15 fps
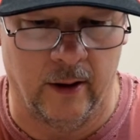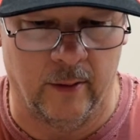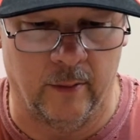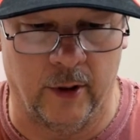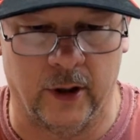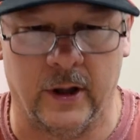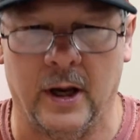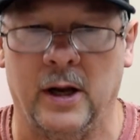
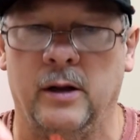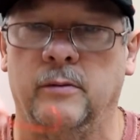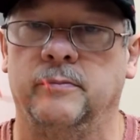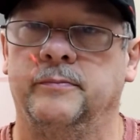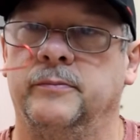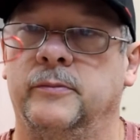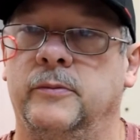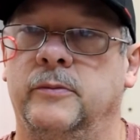but they
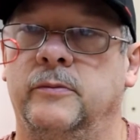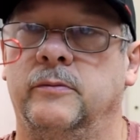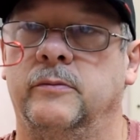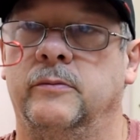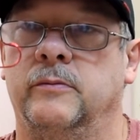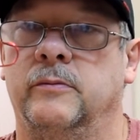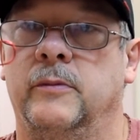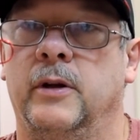
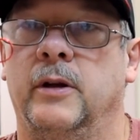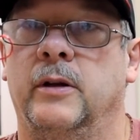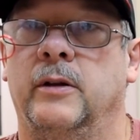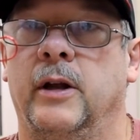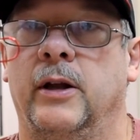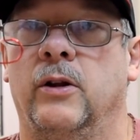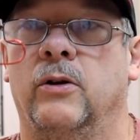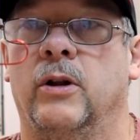
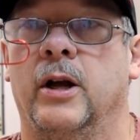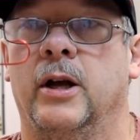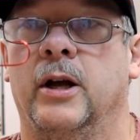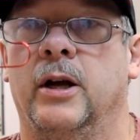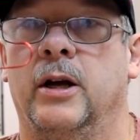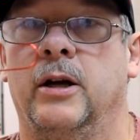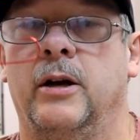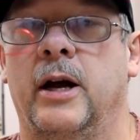look like
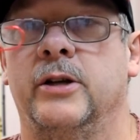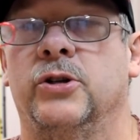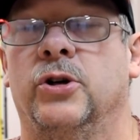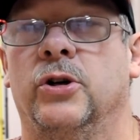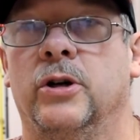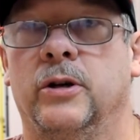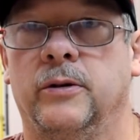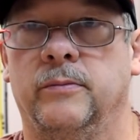a nice
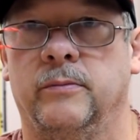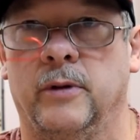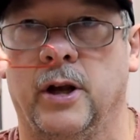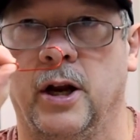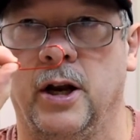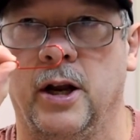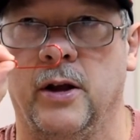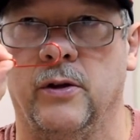hook, like
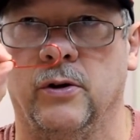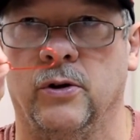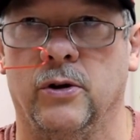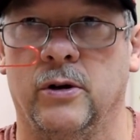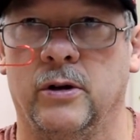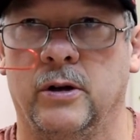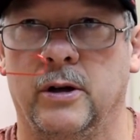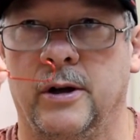any other hook.